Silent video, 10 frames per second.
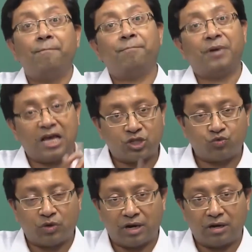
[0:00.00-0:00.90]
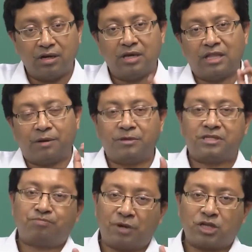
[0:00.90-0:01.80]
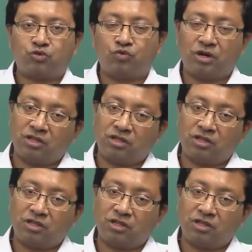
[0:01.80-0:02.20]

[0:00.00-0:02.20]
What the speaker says: plus 1. That means, plus 1,